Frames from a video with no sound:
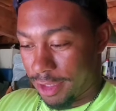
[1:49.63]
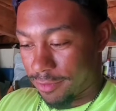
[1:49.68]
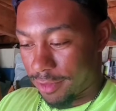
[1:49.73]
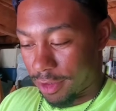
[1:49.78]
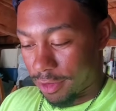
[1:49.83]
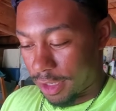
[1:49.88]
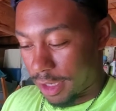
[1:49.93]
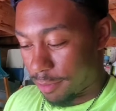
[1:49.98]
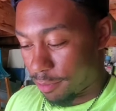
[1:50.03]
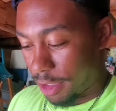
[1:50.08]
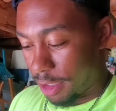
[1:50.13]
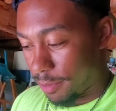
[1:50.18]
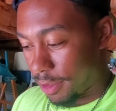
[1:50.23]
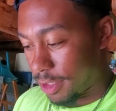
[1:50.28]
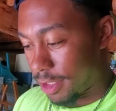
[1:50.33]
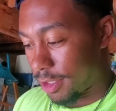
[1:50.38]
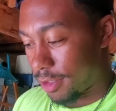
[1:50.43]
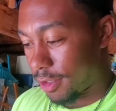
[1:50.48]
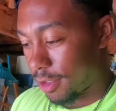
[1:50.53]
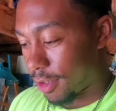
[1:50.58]
even though that may
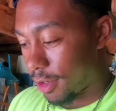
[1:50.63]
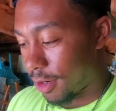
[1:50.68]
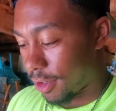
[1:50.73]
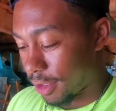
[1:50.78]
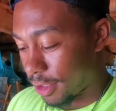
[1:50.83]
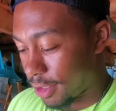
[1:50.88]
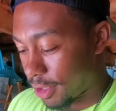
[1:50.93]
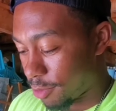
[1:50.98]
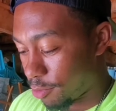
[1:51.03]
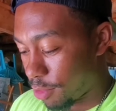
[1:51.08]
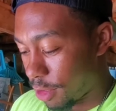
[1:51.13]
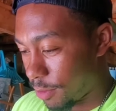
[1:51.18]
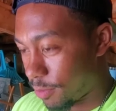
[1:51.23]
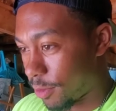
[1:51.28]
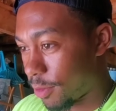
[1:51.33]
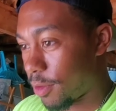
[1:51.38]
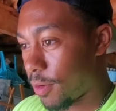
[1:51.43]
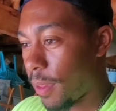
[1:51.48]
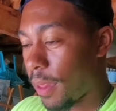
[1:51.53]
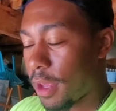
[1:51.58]
be still long to some
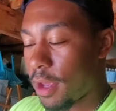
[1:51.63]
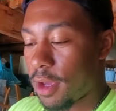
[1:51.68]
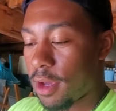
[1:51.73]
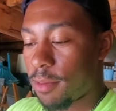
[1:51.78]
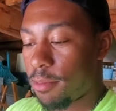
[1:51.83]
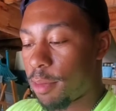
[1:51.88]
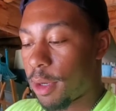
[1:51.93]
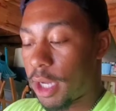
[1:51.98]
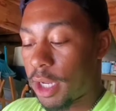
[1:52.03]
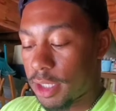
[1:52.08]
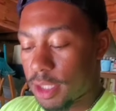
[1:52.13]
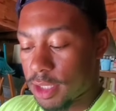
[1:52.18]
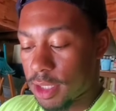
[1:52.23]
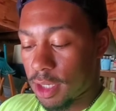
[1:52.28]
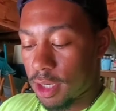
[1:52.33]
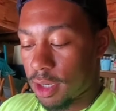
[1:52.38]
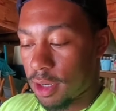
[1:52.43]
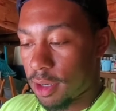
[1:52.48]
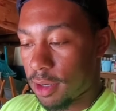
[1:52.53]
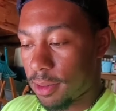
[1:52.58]
people. But
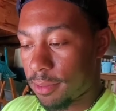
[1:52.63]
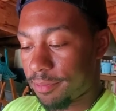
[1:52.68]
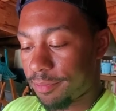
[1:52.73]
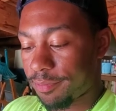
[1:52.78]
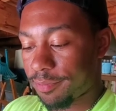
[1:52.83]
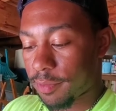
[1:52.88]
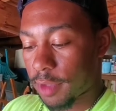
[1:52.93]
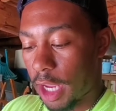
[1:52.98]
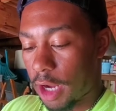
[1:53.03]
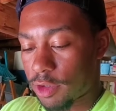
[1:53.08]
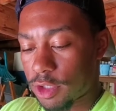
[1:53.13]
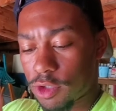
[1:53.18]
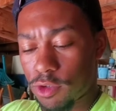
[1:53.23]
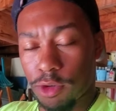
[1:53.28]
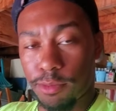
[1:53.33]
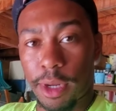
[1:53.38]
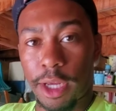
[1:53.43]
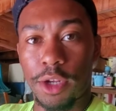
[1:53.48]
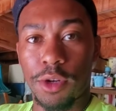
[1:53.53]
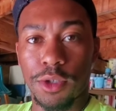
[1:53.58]
um, I was
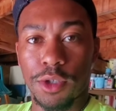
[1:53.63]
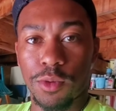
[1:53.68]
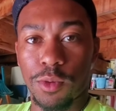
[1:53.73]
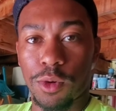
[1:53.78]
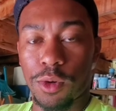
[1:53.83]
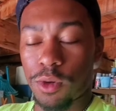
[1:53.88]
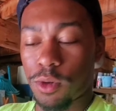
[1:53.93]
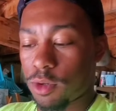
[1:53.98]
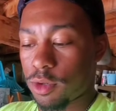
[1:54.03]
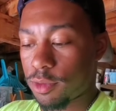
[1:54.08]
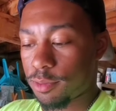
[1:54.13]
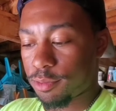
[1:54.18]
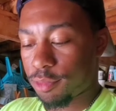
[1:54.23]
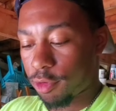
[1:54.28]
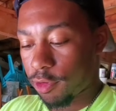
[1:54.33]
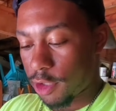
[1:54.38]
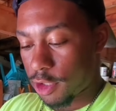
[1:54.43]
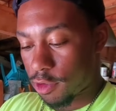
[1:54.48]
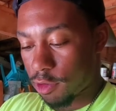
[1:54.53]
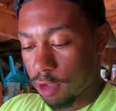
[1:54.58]
doing my usual
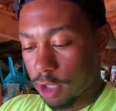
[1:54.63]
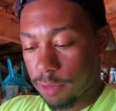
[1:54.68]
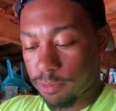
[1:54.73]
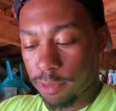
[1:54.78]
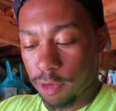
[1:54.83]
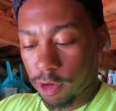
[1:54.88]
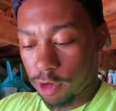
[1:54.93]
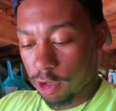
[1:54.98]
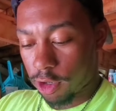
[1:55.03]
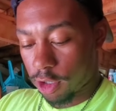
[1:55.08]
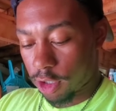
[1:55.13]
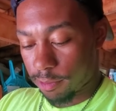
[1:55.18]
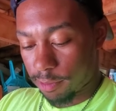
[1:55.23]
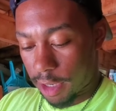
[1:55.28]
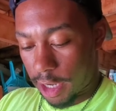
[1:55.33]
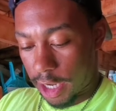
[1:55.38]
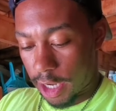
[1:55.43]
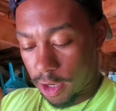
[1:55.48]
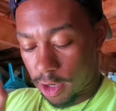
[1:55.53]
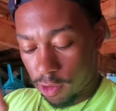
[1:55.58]
pre-trip on
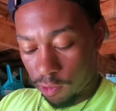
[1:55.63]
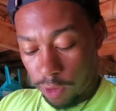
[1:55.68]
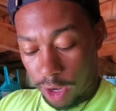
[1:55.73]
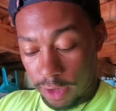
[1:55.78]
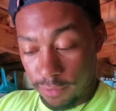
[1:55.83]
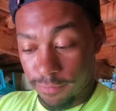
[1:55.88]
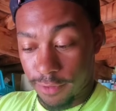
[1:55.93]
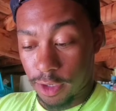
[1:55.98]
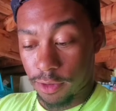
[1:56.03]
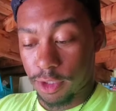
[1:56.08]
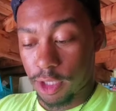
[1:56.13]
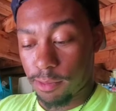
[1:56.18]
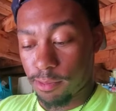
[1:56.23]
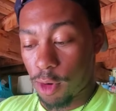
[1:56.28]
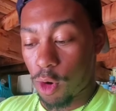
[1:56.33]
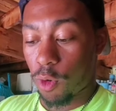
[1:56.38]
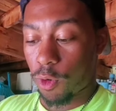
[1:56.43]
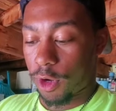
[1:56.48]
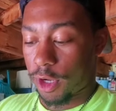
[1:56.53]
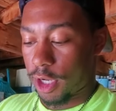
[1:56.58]
my uh, Wright Velke
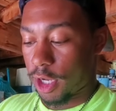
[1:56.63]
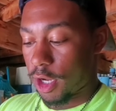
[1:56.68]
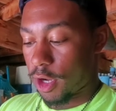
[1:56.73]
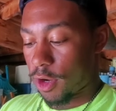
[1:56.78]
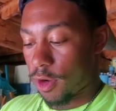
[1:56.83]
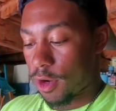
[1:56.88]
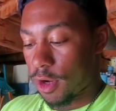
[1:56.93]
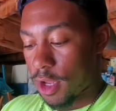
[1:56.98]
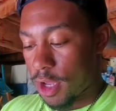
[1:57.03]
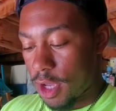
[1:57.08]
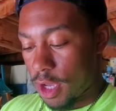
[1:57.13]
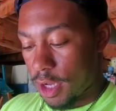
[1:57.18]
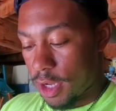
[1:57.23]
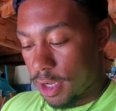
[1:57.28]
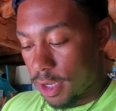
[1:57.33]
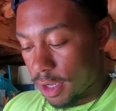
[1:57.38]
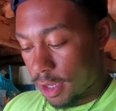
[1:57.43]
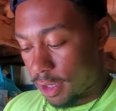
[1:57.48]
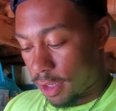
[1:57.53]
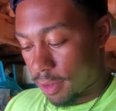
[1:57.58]
mower here,
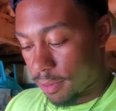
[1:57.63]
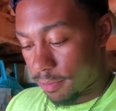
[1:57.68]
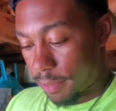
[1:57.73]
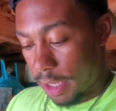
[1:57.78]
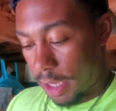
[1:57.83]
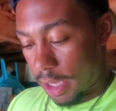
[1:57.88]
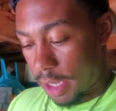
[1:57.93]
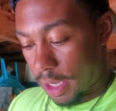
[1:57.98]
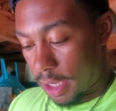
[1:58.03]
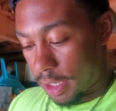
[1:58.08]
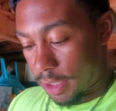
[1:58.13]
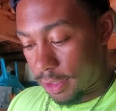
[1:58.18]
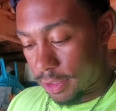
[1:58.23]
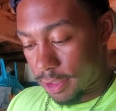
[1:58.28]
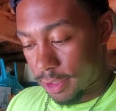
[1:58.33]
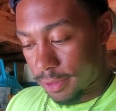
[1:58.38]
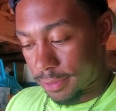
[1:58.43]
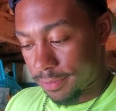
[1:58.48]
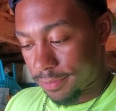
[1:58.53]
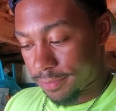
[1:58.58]
um,
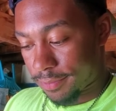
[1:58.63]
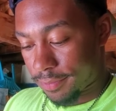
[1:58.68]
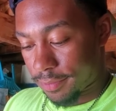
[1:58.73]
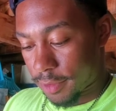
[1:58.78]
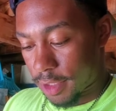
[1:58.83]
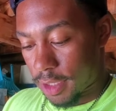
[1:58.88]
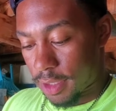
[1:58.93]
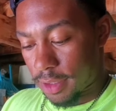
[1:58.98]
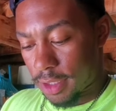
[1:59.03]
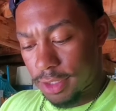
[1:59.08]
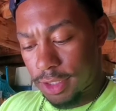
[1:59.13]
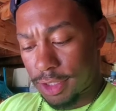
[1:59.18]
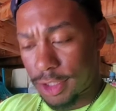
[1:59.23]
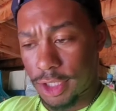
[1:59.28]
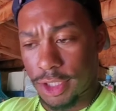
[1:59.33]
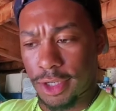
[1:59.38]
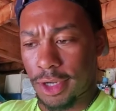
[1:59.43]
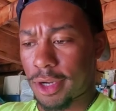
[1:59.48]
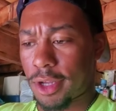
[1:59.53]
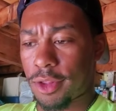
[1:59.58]
and this is
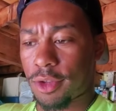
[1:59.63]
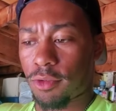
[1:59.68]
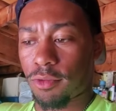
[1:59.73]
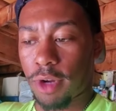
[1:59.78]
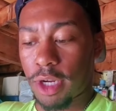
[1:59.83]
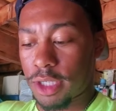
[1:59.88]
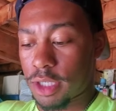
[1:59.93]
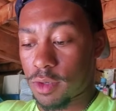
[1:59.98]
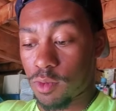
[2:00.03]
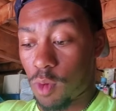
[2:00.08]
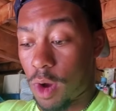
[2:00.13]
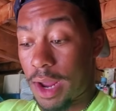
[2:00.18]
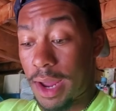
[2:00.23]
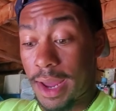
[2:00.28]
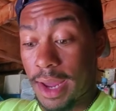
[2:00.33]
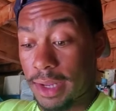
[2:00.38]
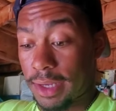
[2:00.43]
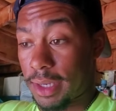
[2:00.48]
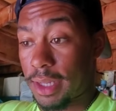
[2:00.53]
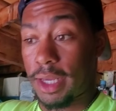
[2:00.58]
just another reason why
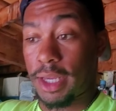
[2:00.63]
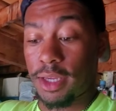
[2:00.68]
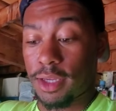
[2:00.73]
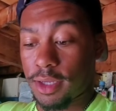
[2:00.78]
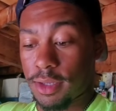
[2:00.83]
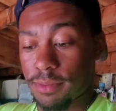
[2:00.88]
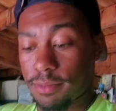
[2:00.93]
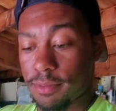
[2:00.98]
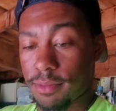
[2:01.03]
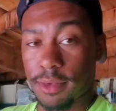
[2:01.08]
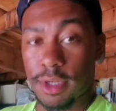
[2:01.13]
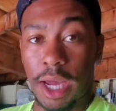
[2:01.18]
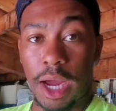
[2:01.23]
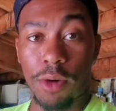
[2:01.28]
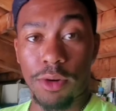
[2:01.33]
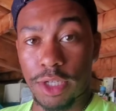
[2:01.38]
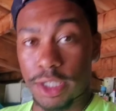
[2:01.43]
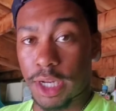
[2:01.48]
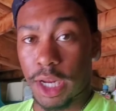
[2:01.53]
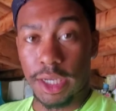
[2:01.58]
I like
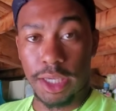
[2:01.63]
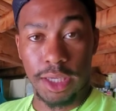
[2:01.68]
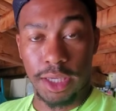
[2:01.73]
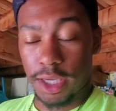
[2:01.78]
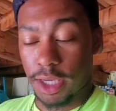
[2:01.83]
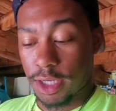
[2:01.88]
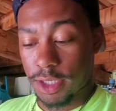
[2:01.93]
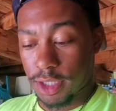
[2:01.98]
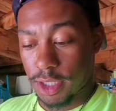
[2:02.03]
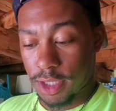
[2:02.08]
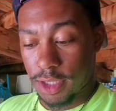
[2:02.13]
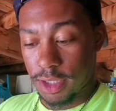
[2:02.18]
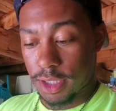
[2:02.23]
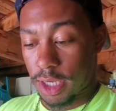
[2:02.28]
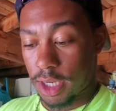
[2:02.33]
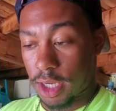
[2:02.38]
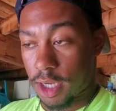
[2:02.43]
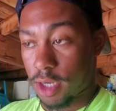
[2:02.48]
Kawasaki engines